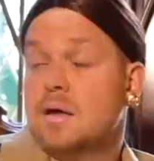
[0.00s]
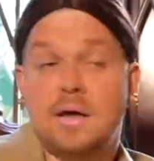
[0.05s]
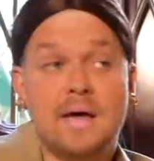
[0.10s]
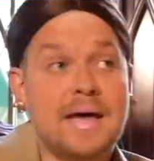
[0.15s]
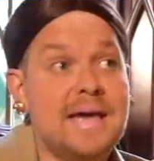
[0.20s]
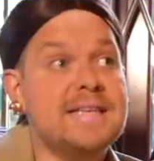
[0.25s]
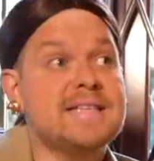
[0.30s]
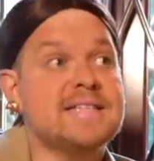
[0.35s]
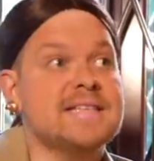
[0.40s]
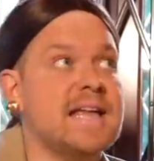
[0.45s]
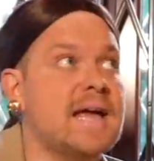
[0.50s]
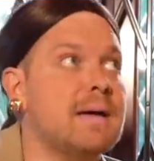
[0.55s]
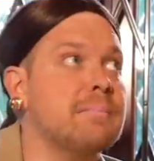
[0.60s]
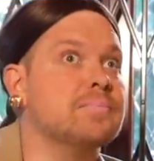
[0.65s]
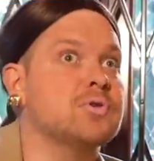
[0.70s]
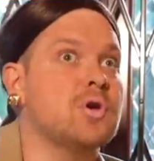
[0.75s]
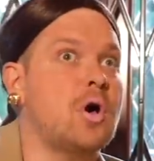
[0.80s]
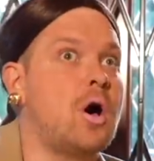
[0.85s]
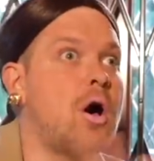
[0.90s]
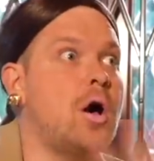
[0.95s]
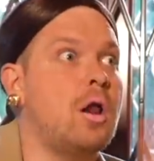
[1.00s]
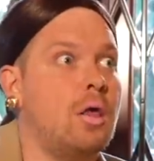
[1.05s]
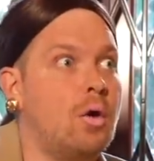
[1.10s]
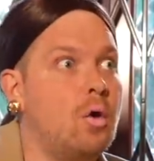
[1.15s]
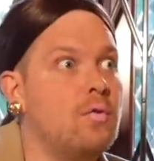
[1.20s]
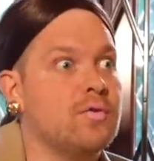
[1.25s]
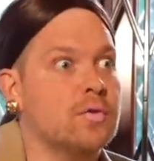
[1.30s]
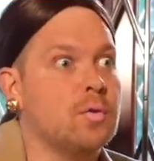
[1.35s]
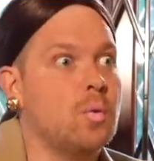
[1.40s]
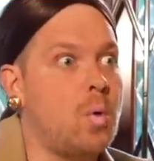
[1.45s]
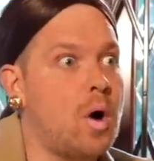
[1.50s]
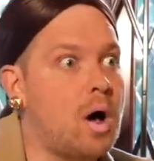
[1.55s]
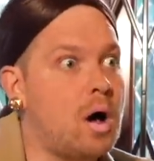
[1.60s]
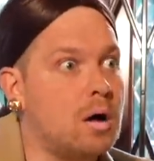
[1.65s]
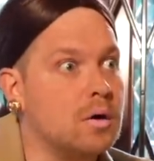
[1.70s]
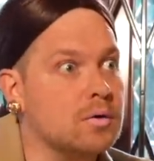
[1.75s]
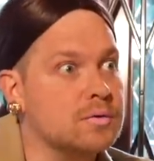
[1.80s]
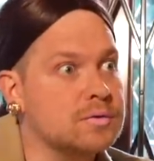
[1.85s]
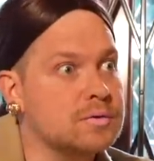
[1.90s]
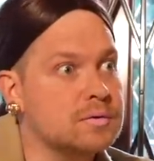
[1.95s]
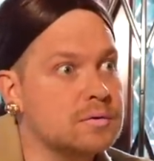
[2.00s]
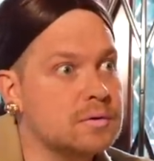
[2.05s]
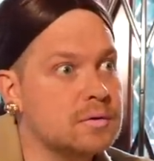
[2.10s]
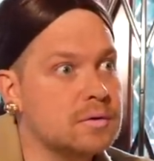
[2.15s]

He stamped all over the walls.